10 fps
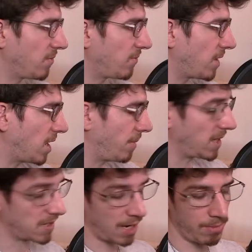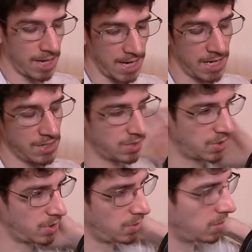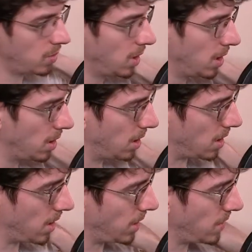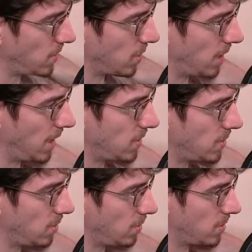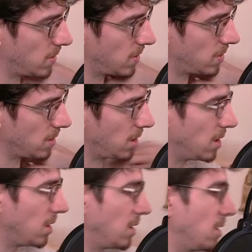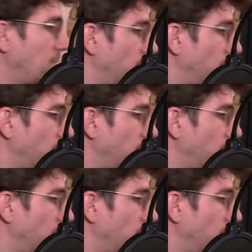at the time I had 2, I think these are Asus, well, let me